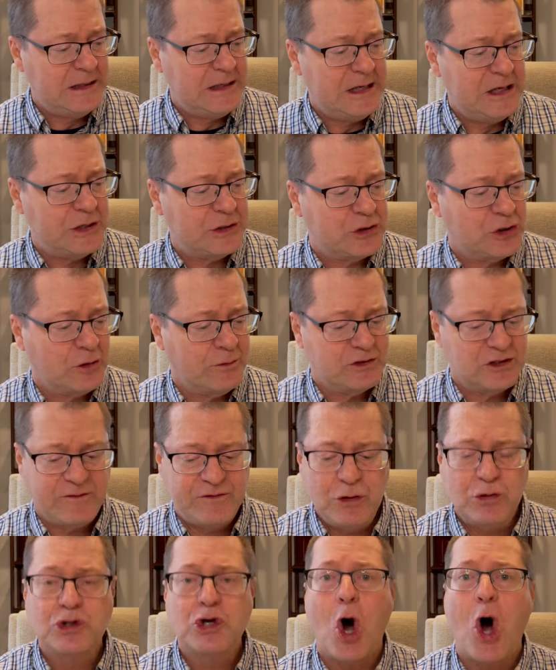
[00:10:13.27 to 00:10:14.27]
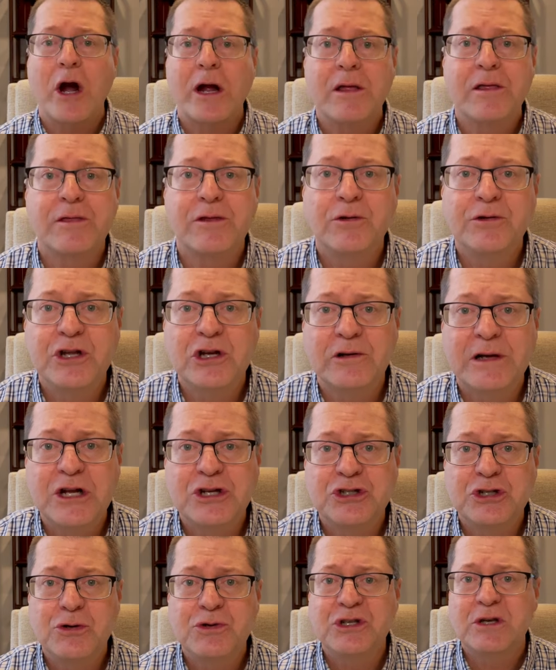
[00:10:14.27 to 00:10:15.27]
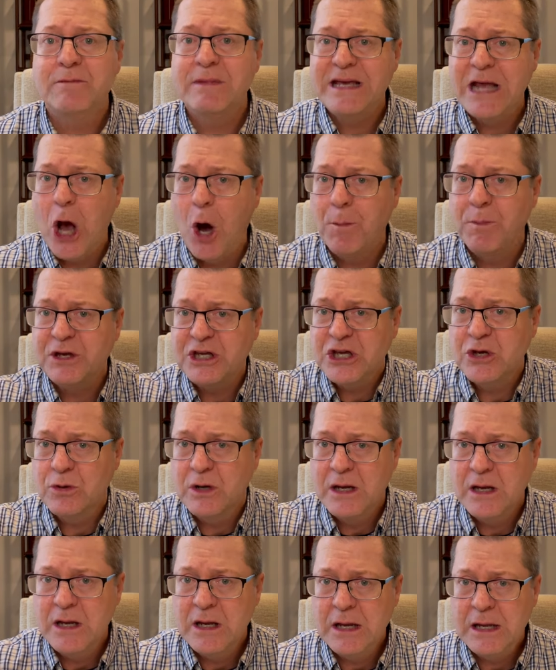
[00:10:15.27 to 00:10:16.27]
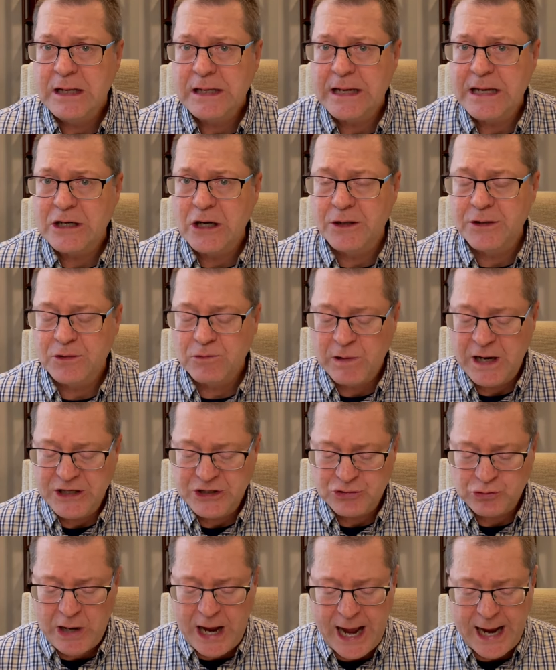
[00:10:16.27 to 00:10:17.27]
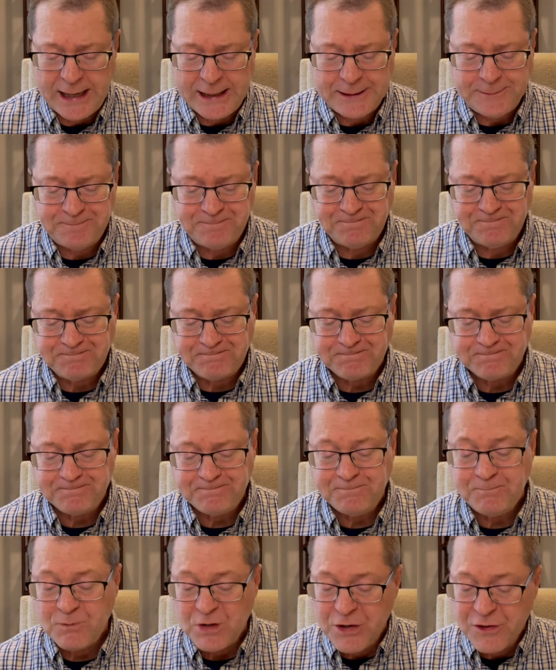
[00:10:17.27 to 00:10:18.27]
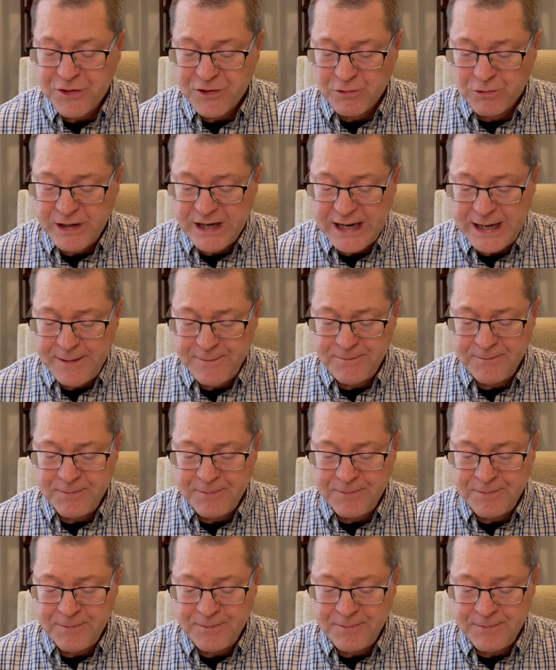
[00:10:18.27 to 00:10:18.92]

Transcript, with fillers: in terms of you talking through your issues and me helping you get on the right track. Three,